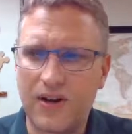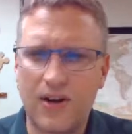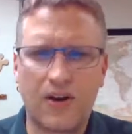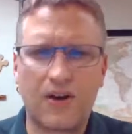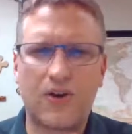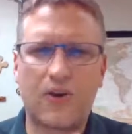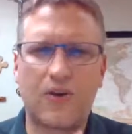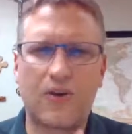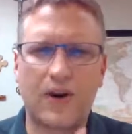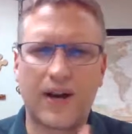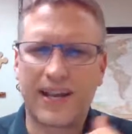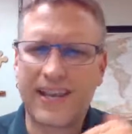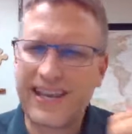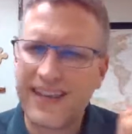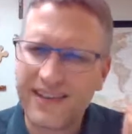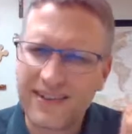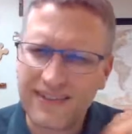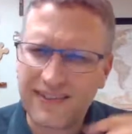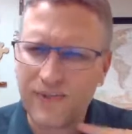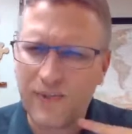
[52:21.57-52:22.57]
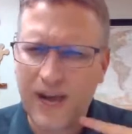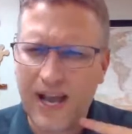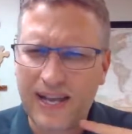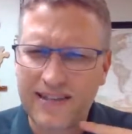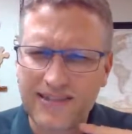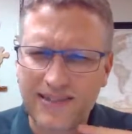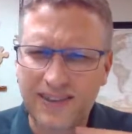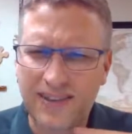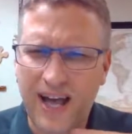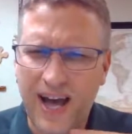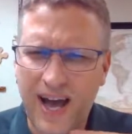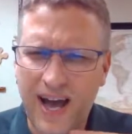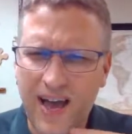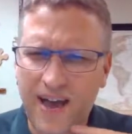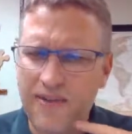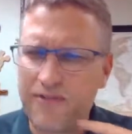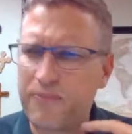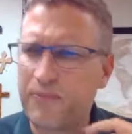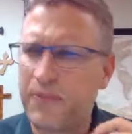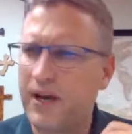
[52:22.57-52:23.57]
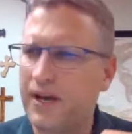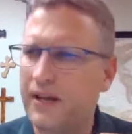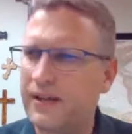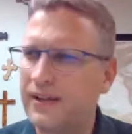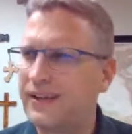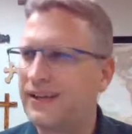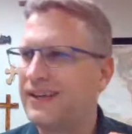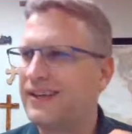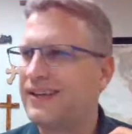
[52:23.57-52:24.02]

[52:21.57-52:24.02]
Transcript: I can't ask live, but